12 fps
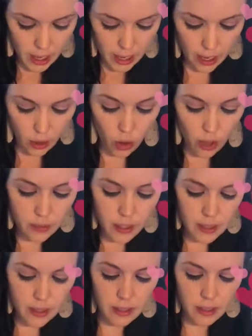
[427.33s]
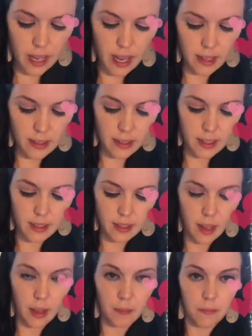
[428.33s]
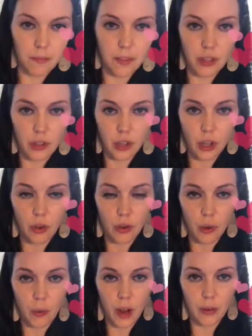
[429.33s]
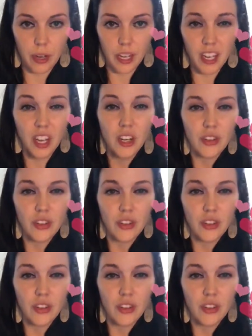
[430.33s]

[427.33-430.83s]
And I love this because it has this silicone around it,